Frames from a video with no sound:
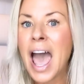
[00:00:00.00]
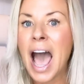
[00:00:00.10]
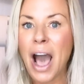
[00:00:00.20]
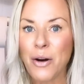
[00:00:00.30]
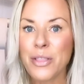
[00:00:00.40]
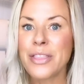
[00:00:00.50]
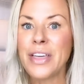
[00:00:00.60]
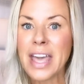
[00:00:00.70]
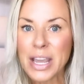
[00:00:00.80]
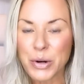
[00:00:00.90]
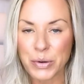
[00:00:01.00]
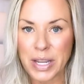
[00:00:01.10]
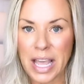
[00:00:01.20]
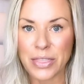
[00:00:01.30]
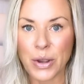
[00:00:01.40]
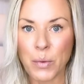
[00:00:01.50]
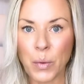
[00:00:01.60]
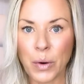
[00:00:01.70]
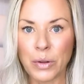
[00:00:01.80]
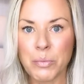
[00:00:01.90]
how they create their
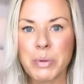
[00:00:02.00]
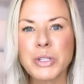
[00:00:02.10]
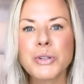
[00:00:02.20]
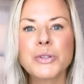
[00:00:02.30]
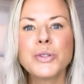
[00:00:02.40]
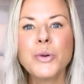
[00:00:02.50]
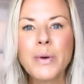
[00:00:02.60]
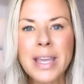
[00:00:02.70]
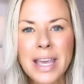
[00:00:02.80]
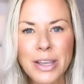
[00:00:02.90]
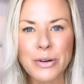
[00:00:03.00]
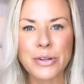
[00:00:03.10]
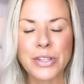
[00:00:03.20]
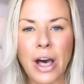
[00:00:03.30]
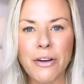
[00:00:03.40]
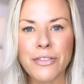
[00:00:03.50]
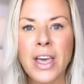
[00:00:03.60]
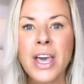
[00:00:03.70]
world, but you're doing it yourself.